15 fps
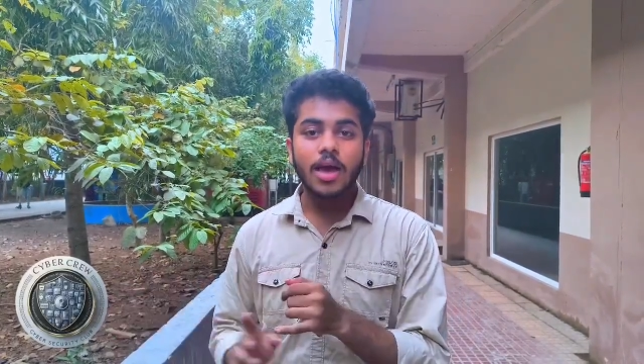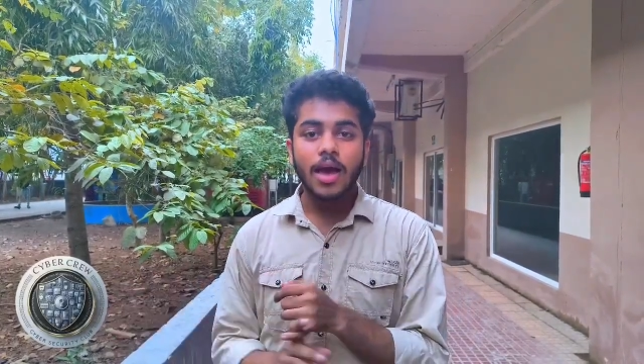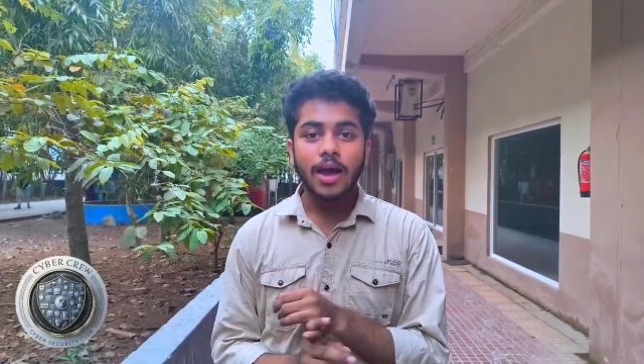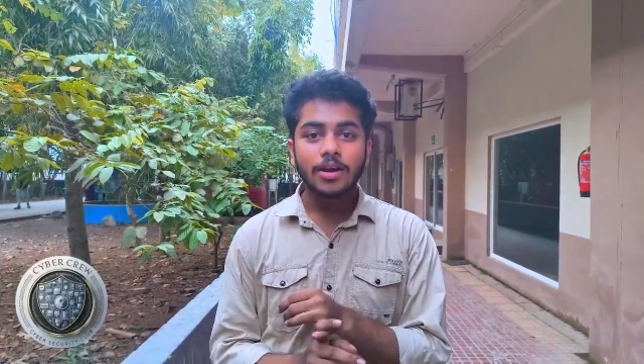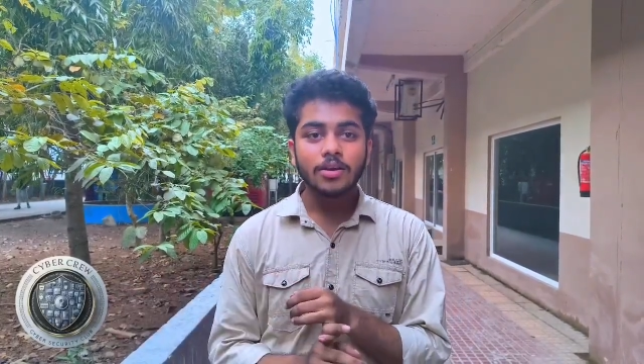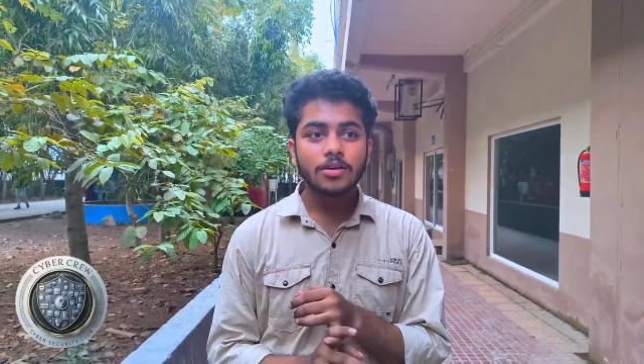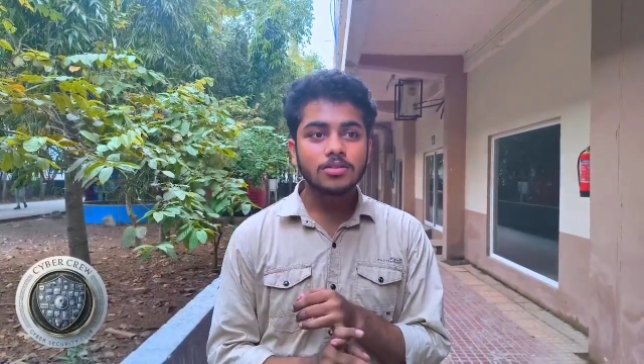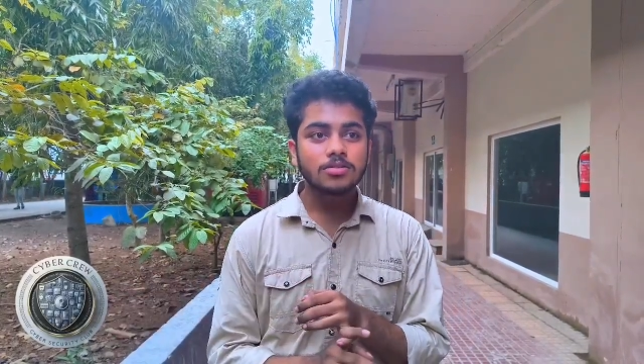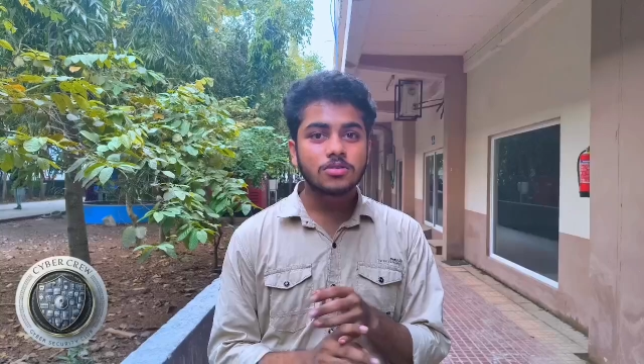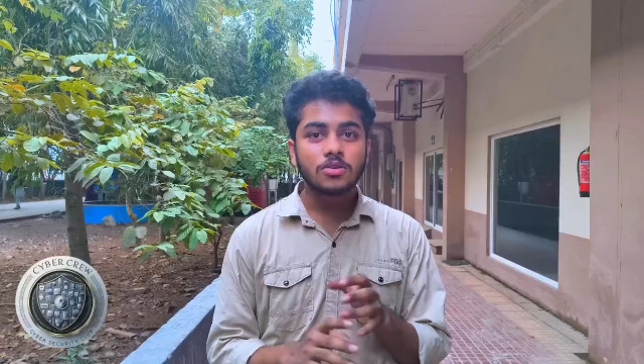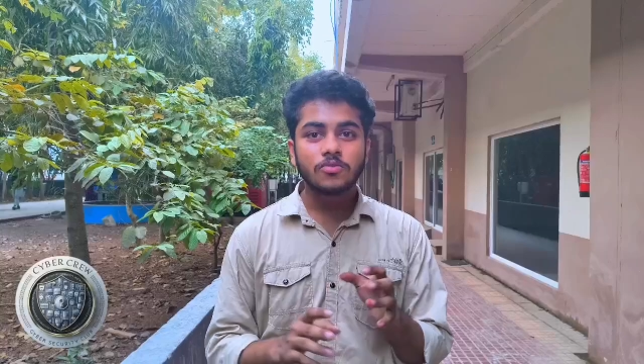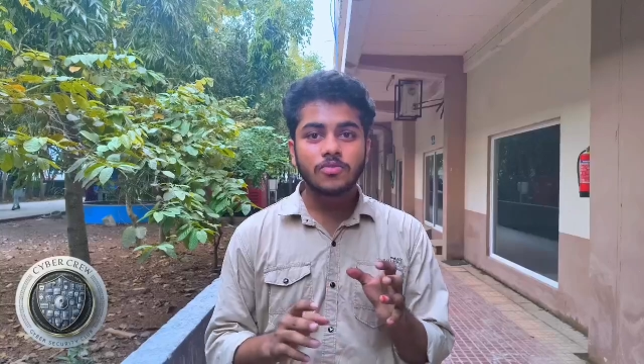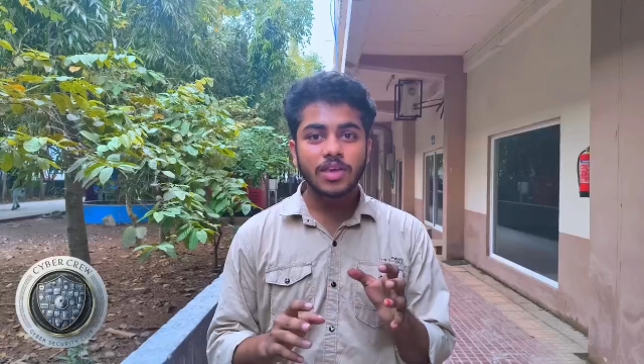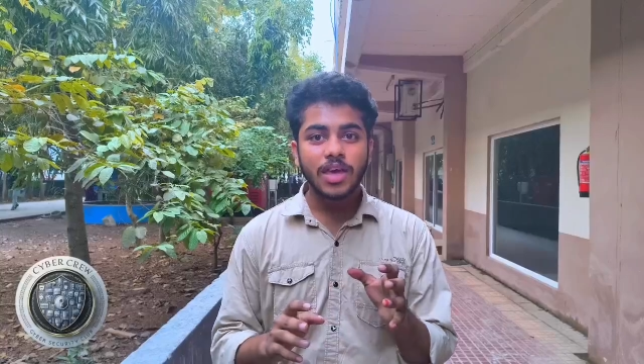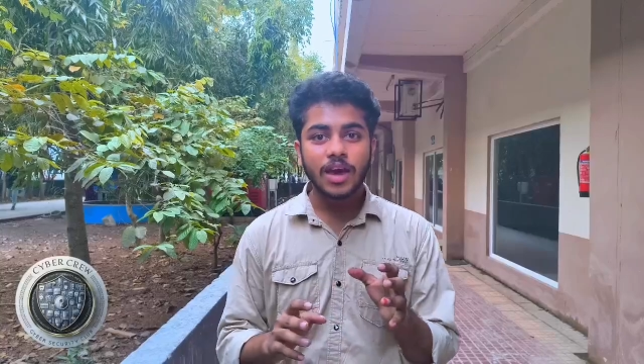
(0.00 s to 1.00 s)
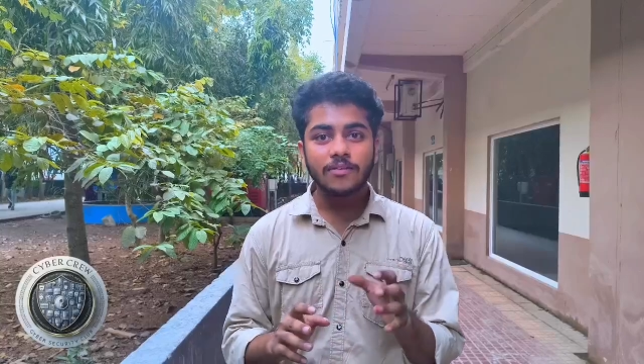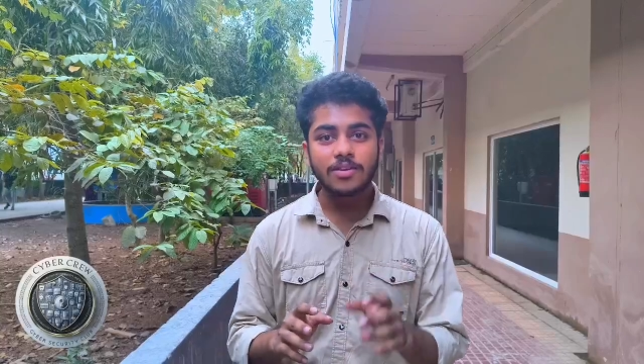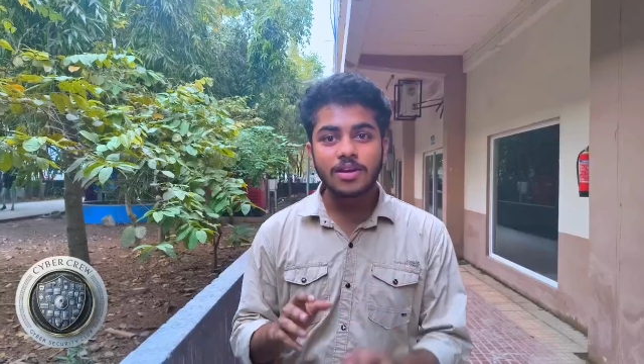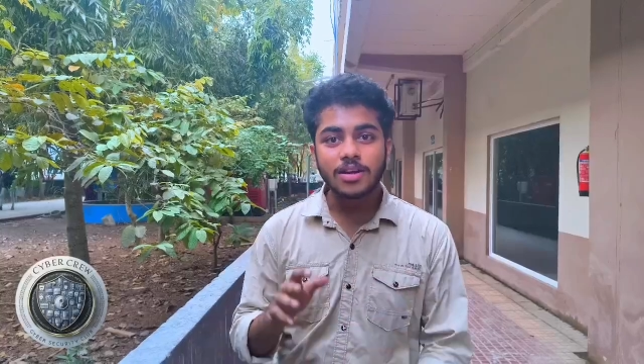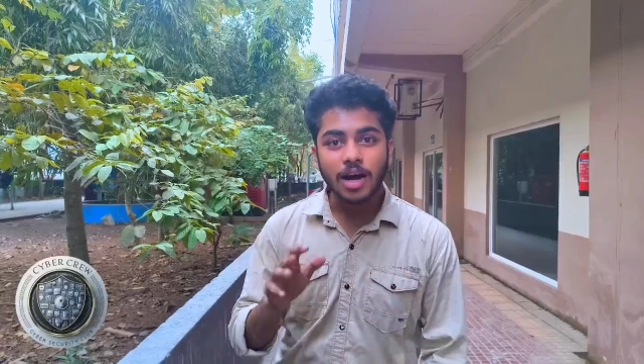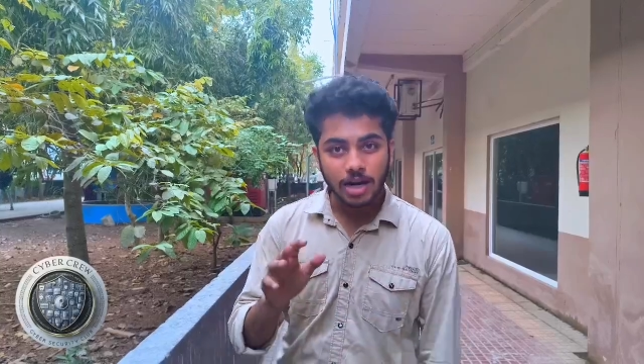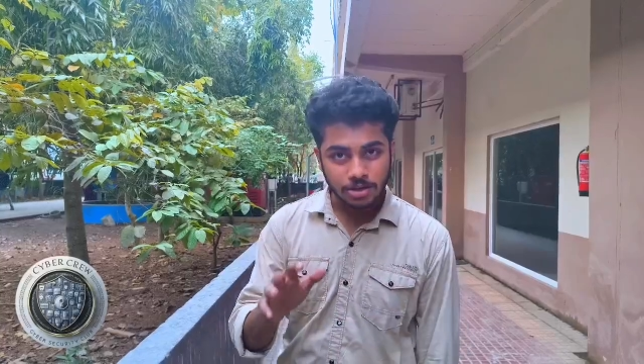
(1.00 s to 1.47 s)
And also we have
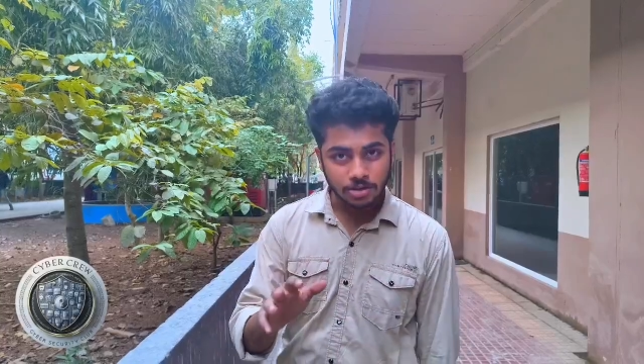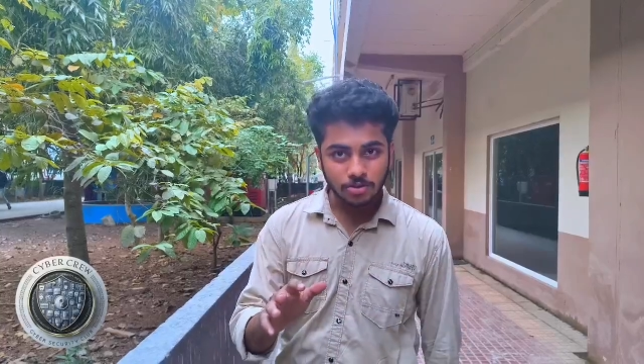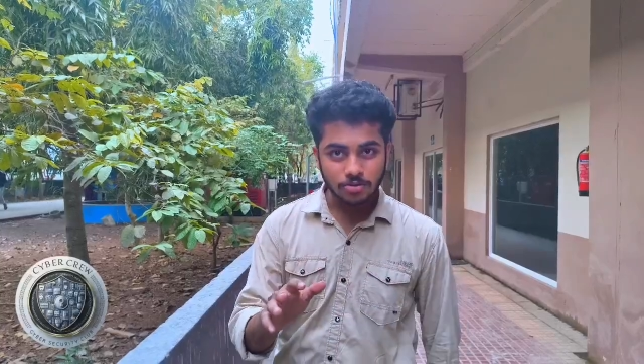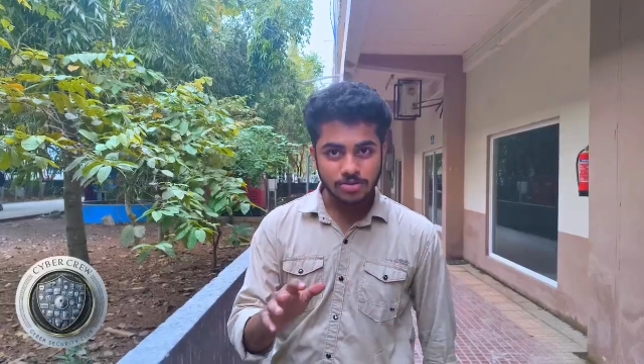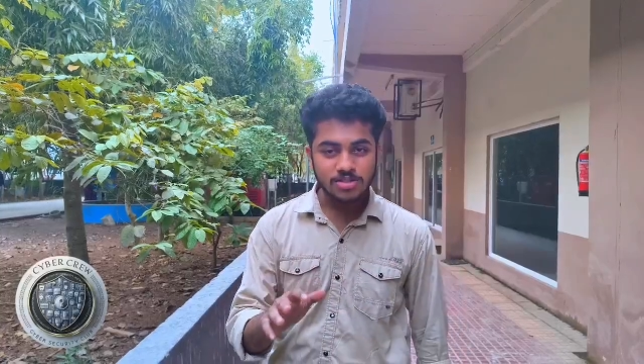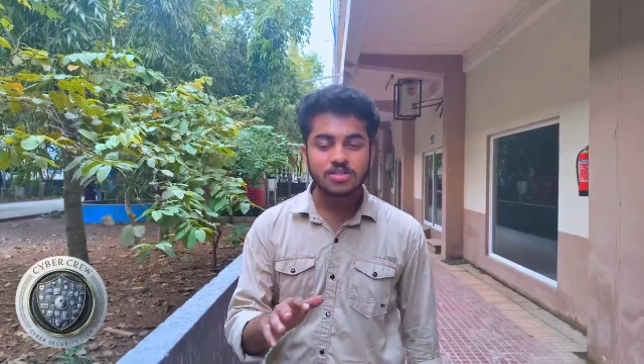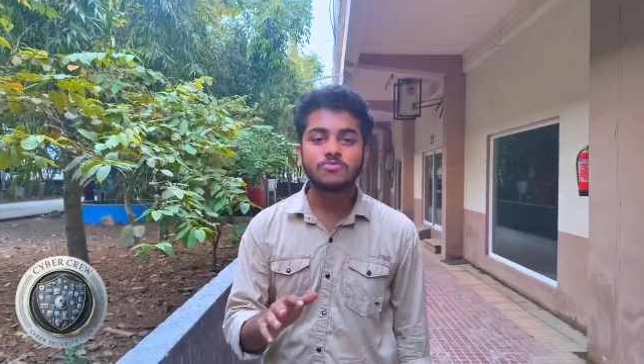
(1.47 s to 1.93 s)
learned tools